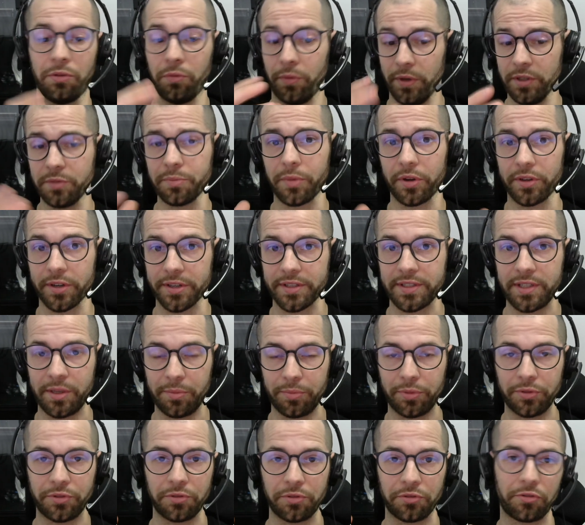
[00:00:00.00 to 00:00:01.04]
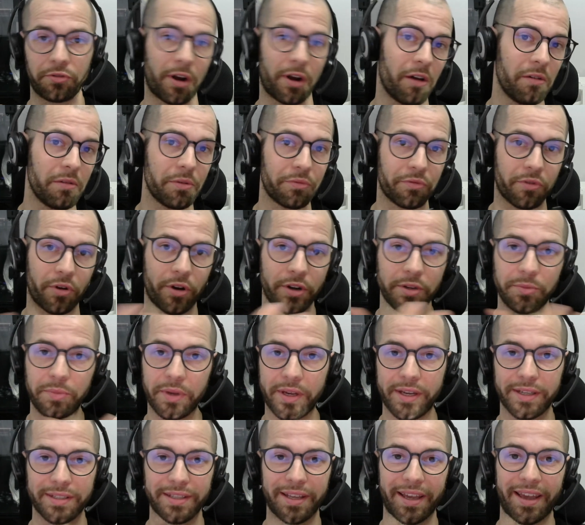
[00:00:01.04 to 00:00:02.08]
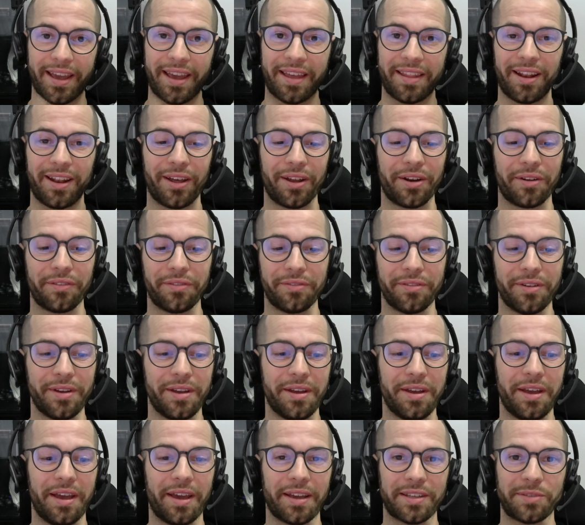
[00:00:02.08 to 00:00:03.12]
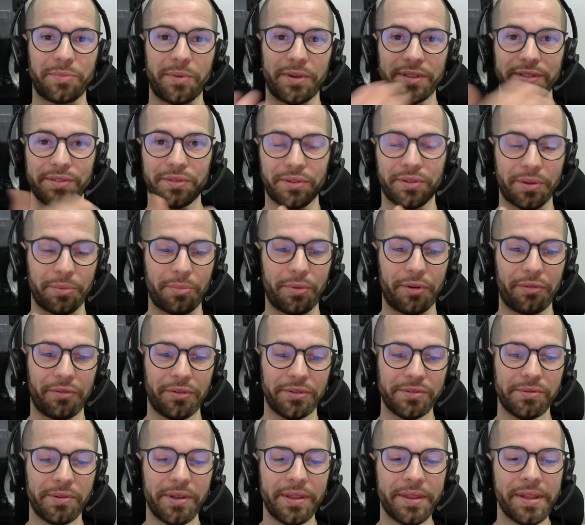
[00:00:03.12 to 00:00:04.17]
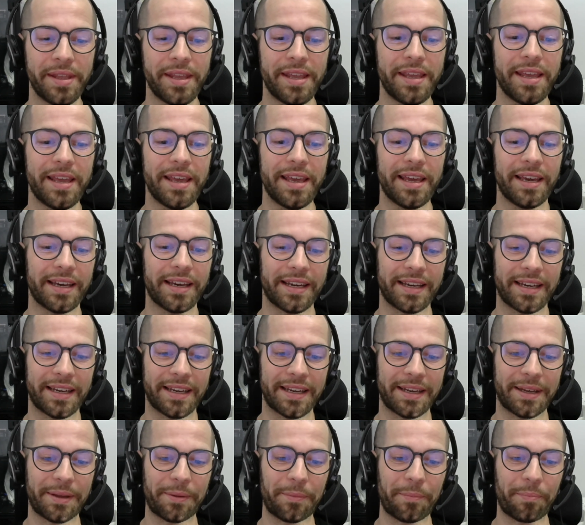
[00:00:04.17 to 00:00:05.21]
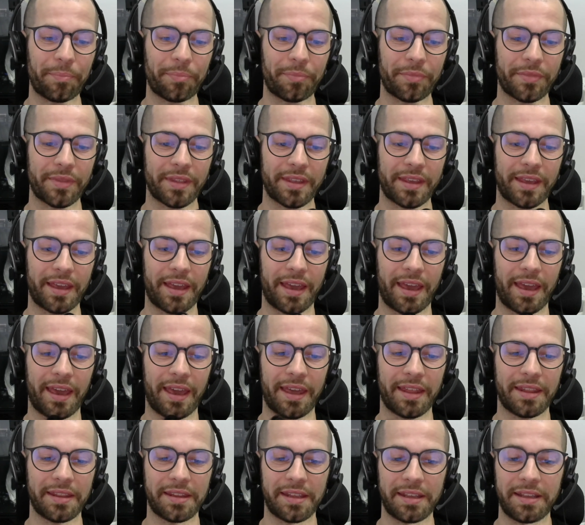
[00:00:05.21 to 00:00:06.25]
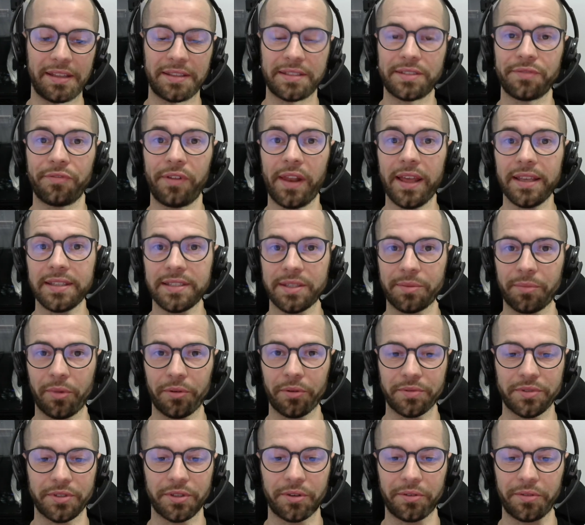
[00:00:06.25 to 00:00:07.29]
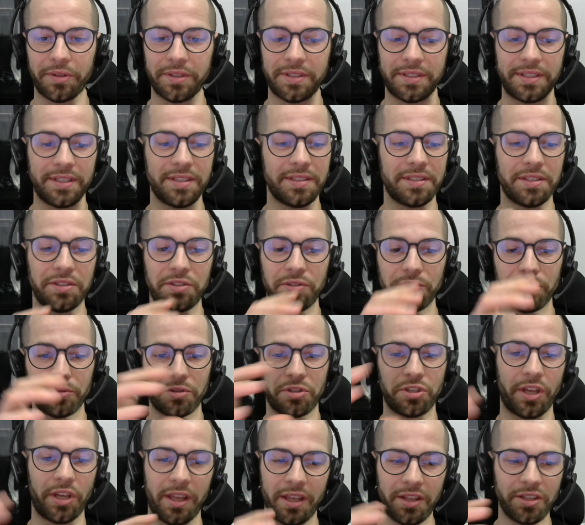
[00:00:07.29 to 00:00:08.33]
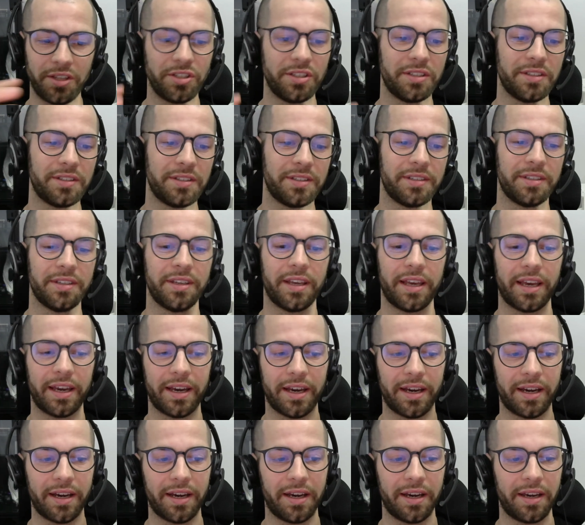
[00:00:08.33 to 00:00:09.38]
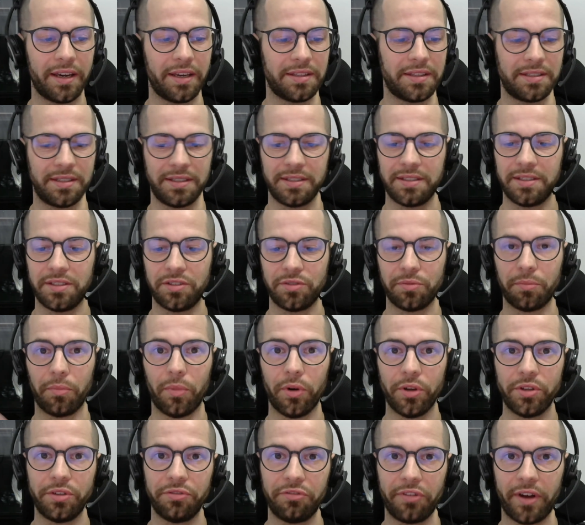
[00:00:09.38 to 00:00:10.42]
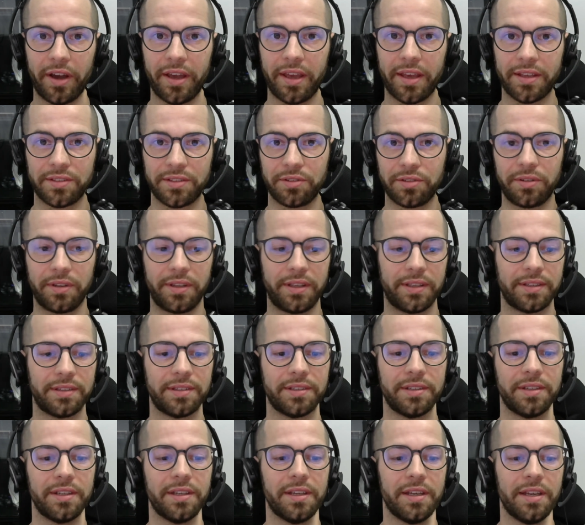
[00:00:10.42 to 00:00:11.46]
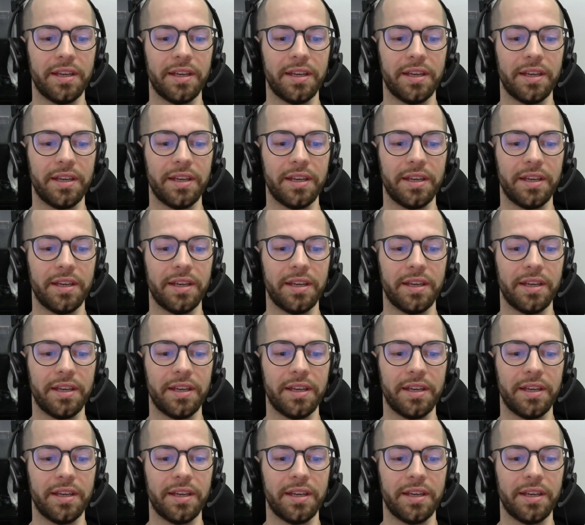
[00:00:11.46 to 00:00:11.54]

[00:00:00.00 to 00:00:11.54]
it was more simple to draw, of course, because I had a lot of experience for the previous one. Um, and it's flexible, so it's easy to change it, it's easy to modify as you need.